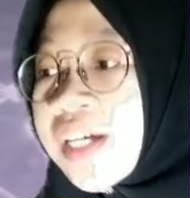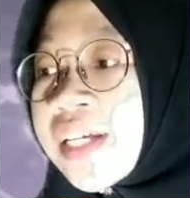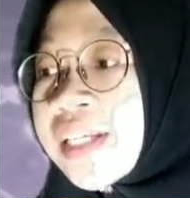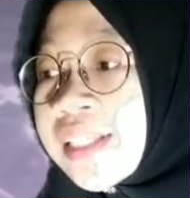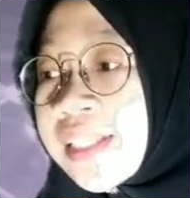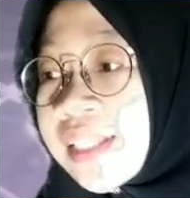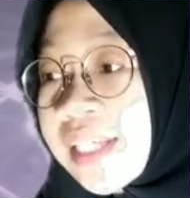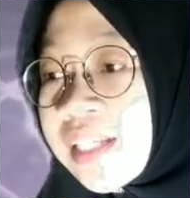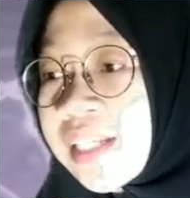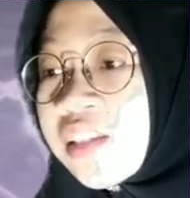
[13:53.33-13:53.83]

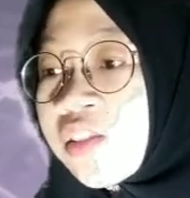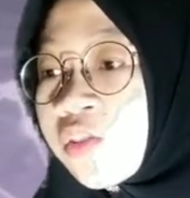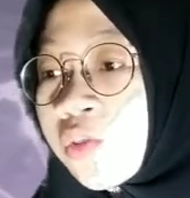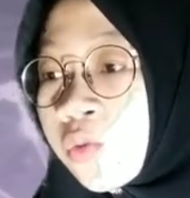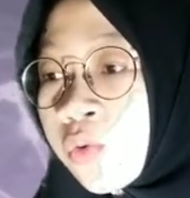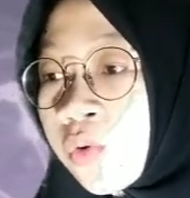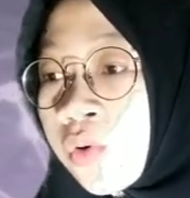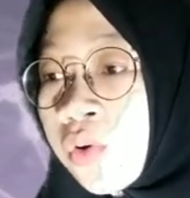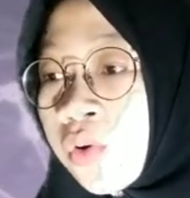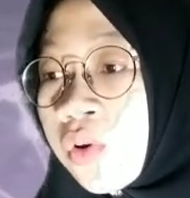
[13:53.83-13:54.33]
since
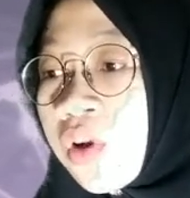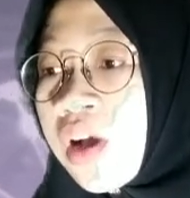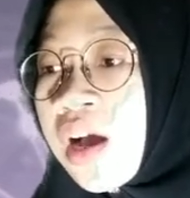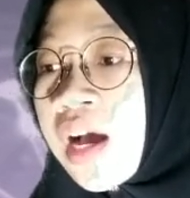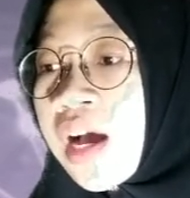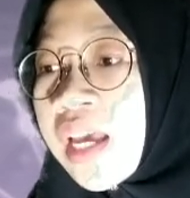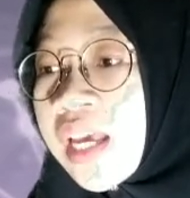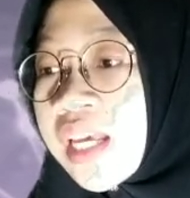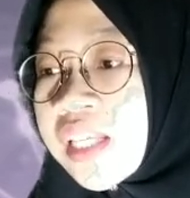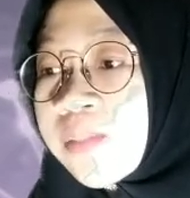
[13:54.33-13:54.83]
2
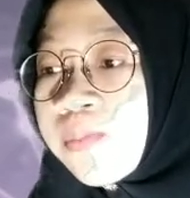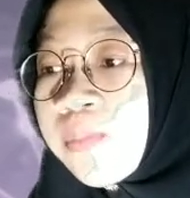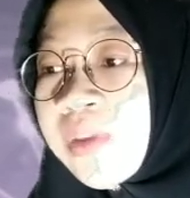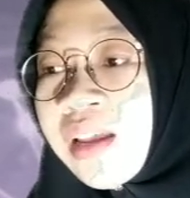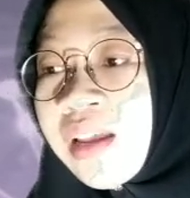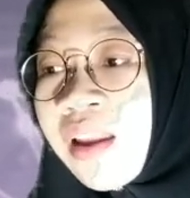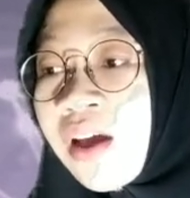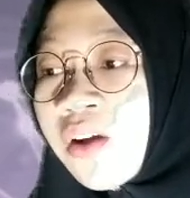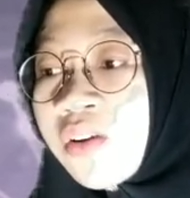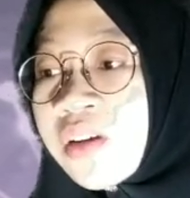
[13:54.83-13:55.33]
is
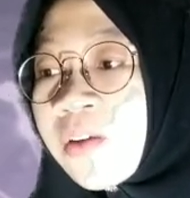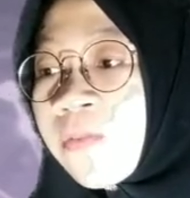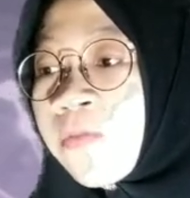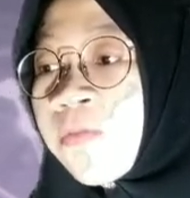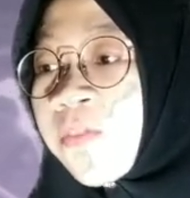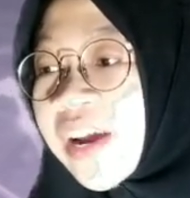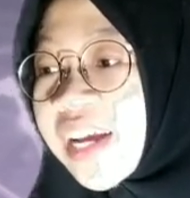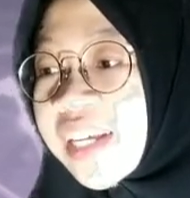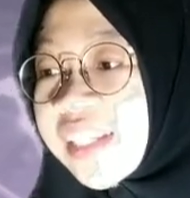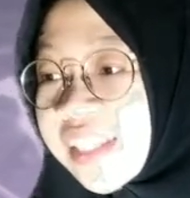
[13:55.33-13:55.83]
below the
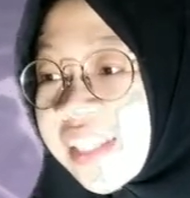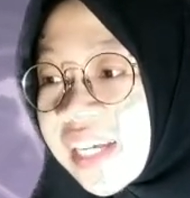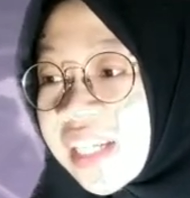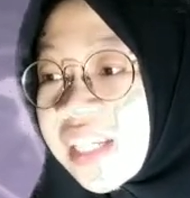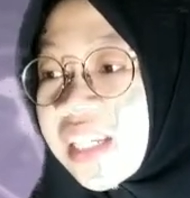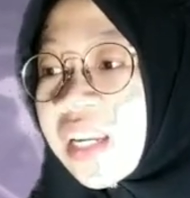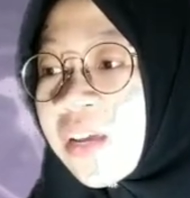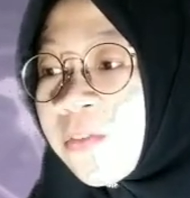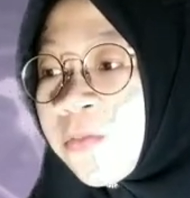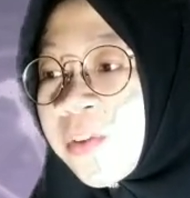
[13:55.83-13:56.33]

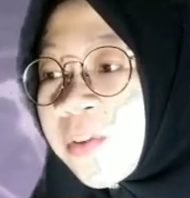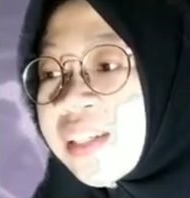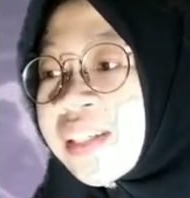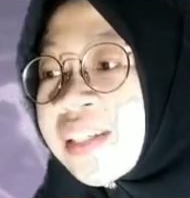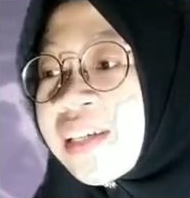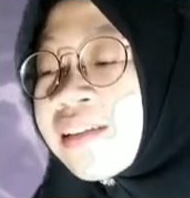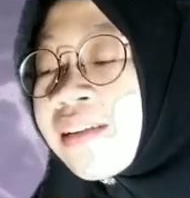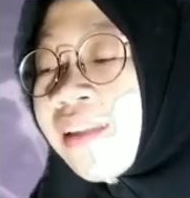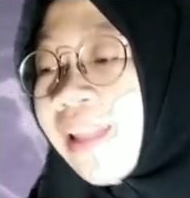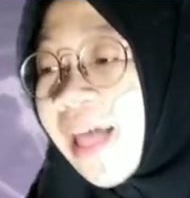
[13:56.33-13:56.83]
fraction
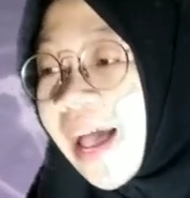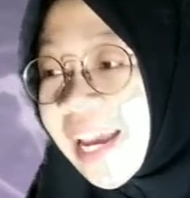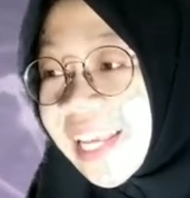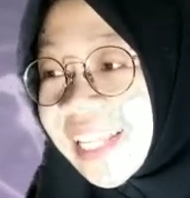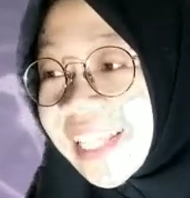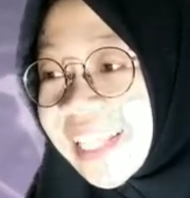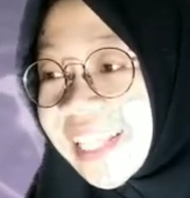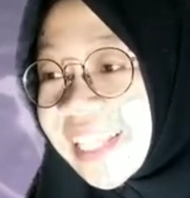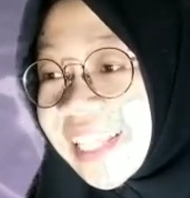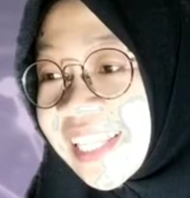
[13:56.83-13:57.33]
division
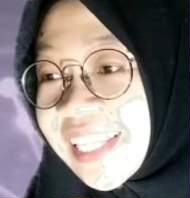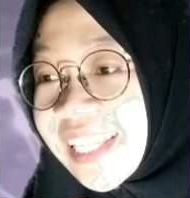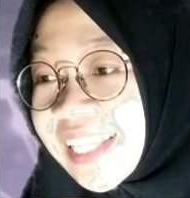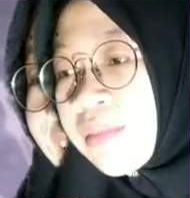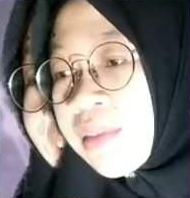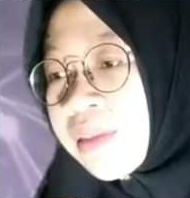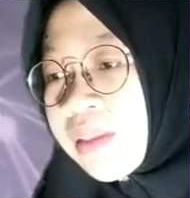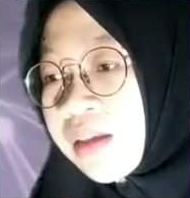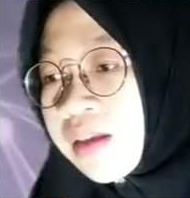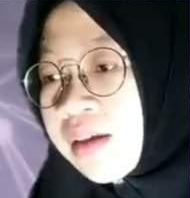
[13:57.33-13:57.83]
line.
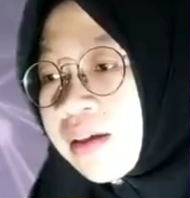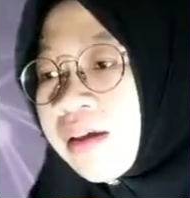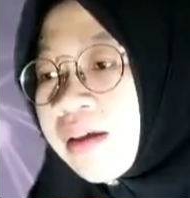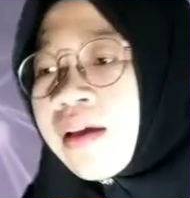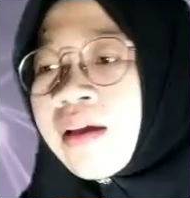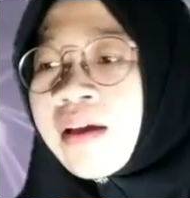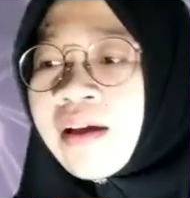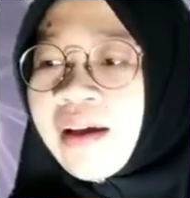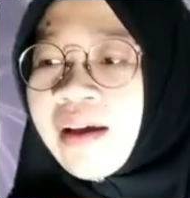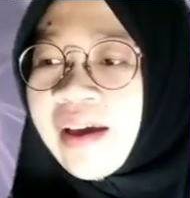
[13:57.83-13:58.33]

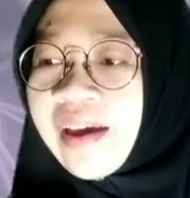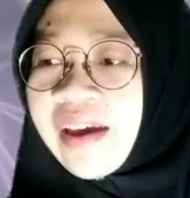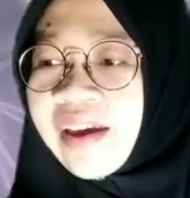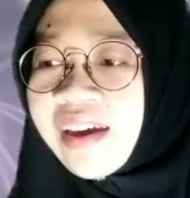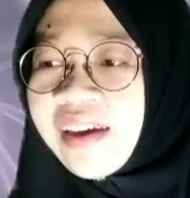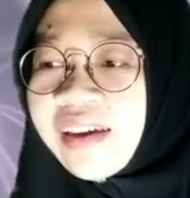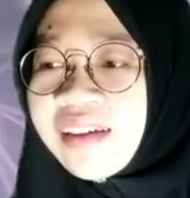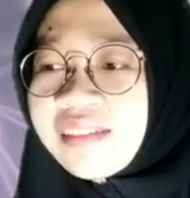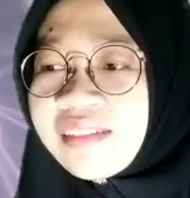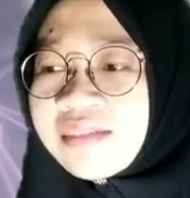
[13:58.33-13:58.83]

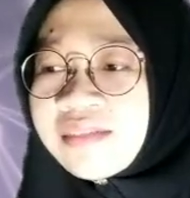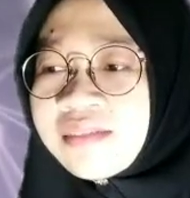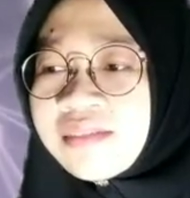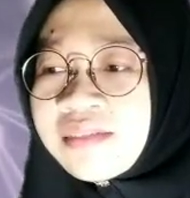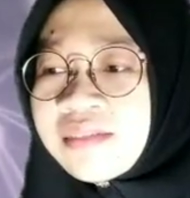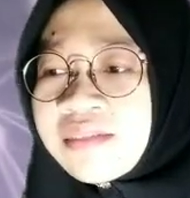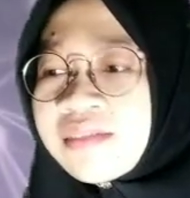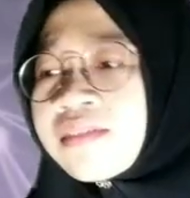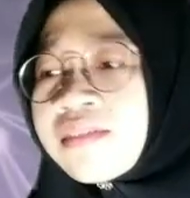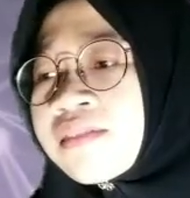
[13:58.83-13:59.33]
And
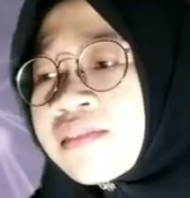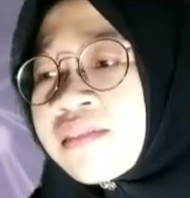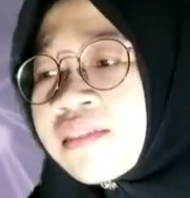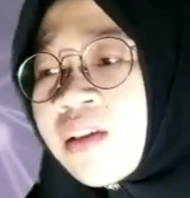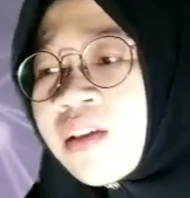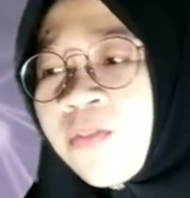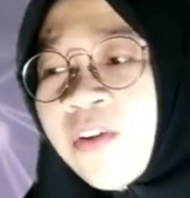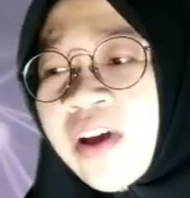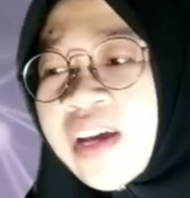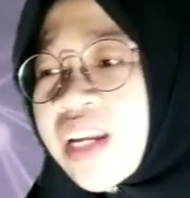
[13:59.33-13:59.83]

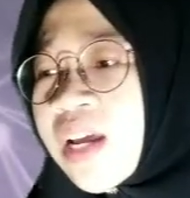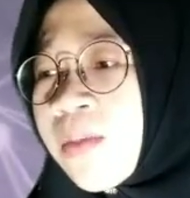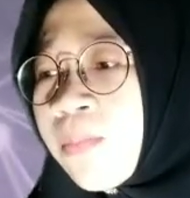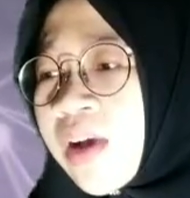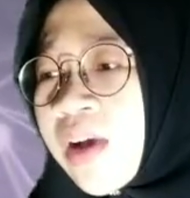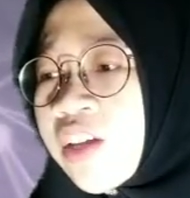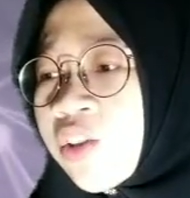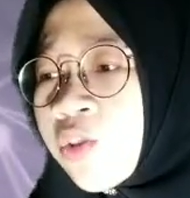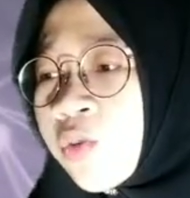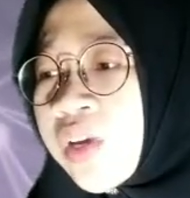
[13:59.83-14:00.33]
dividing
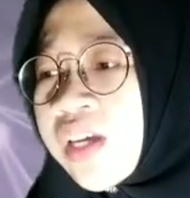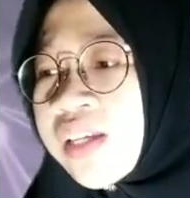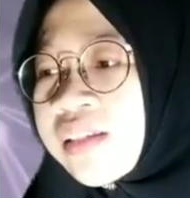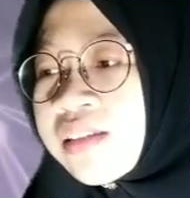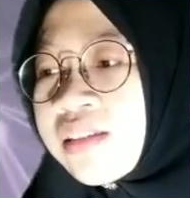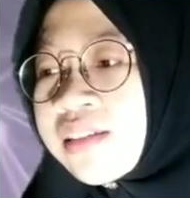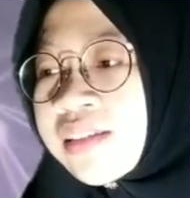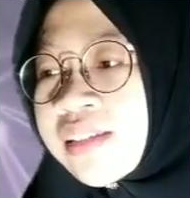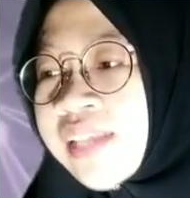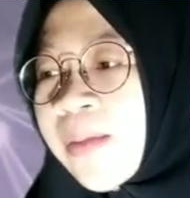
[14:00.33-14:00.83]
by 2
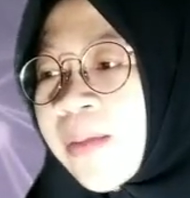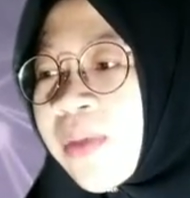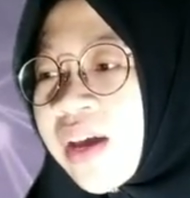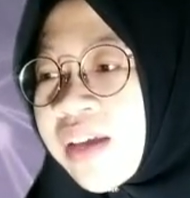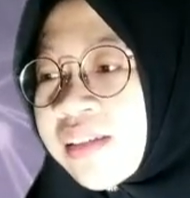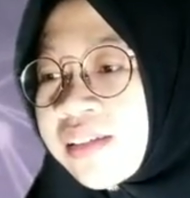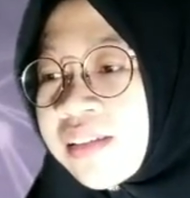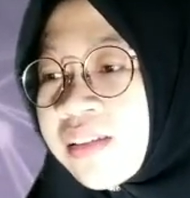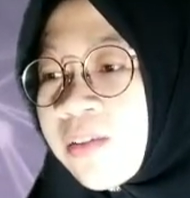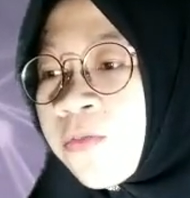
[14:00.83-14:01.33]
is the same
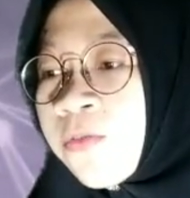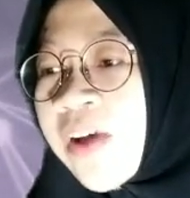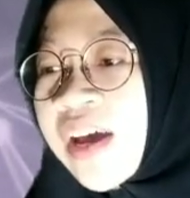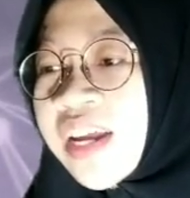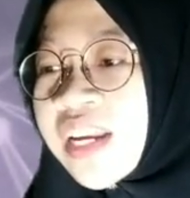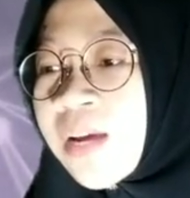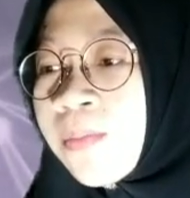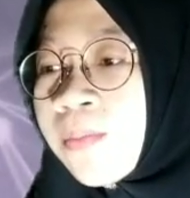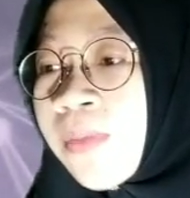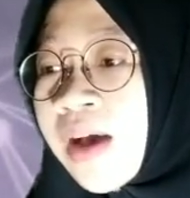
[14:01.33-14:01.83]
as
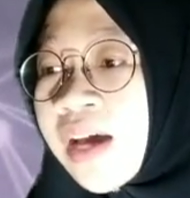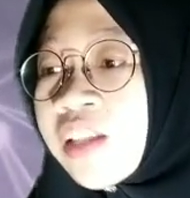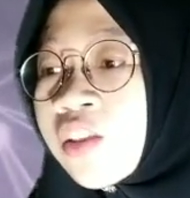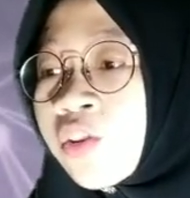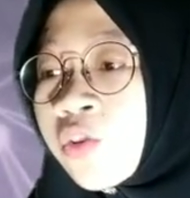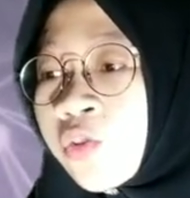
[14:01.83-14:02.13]
dividing by